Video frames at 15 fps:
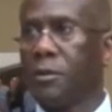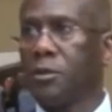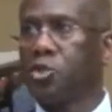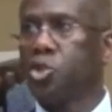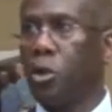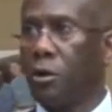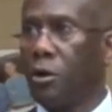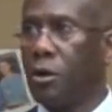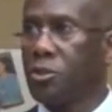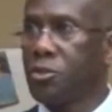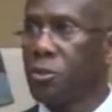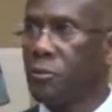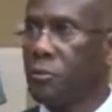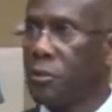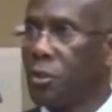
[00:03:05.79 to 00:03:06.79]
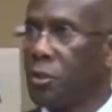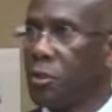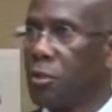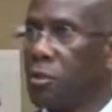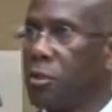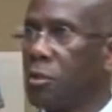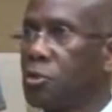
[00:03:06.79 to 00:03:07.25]
charge
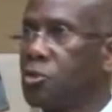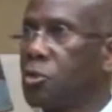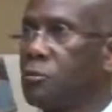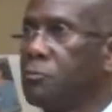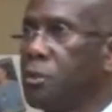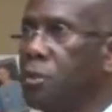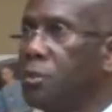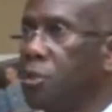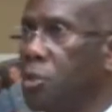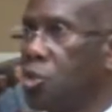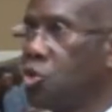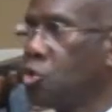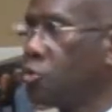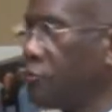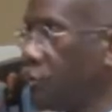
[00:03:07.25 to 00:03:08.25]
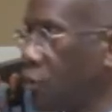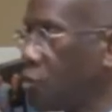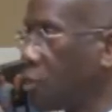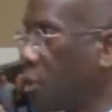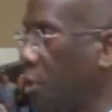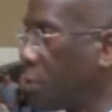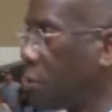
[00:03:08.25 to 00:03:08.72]
should be the issue of
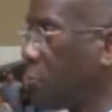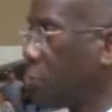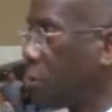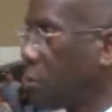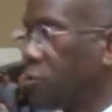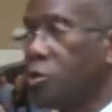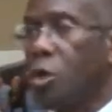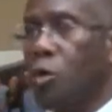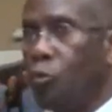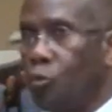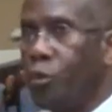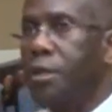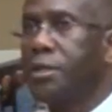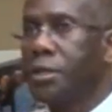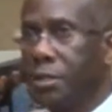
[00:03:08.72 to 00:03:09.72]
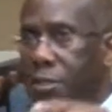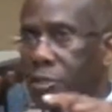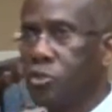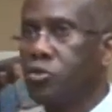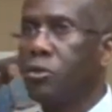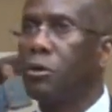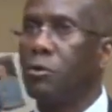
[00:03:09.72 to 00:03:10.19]
education, because we can
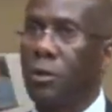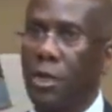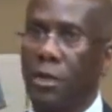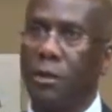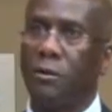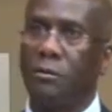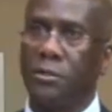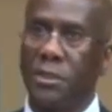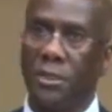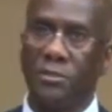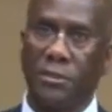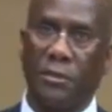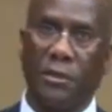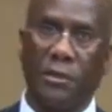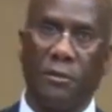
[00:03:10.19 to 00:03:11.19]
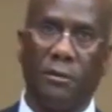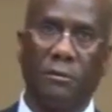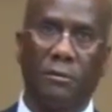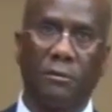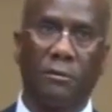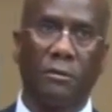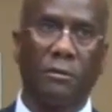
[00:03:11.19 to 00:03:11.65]
control our own destiny here.
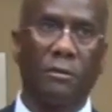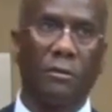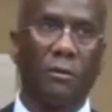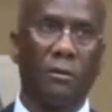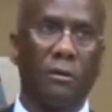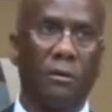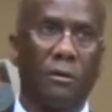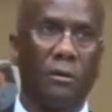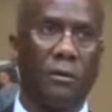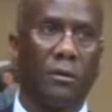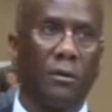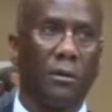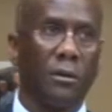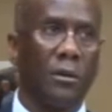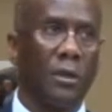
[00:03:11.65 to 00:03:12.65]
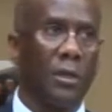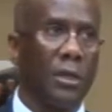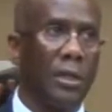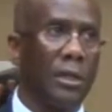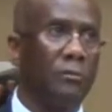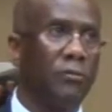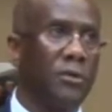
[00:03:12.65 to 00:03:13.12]

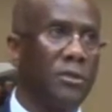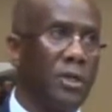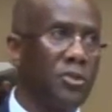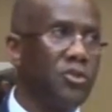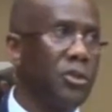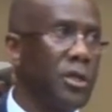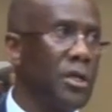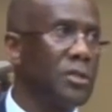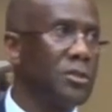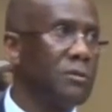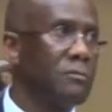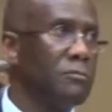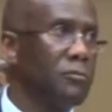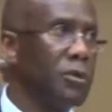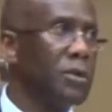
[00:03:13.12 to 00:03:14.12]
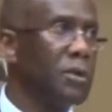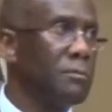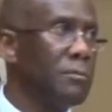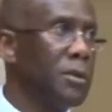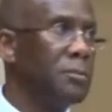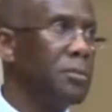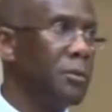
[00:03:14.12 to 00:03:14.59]
And with education, we
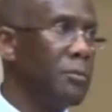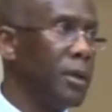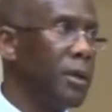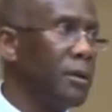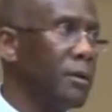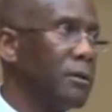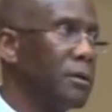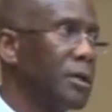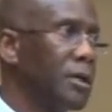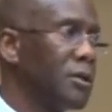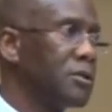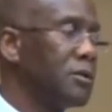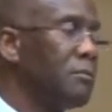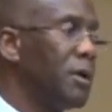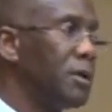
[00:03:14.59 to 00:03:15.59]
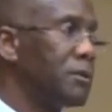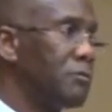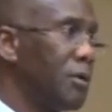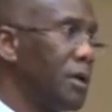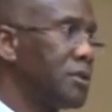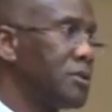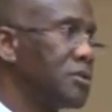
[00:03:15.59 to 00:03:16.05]
can be prepared to make the
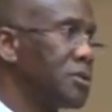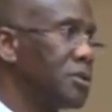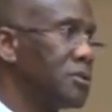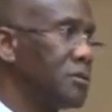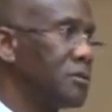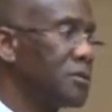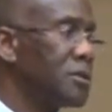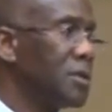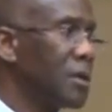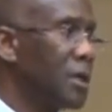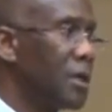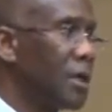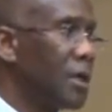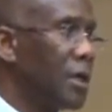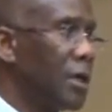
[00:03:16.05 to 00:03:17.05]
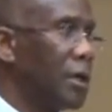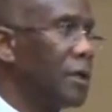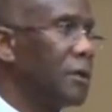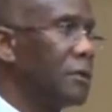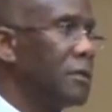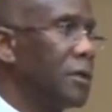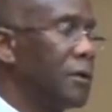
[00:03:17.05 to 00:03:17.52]
right decisions
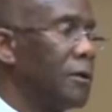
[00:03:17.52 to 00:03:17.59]
and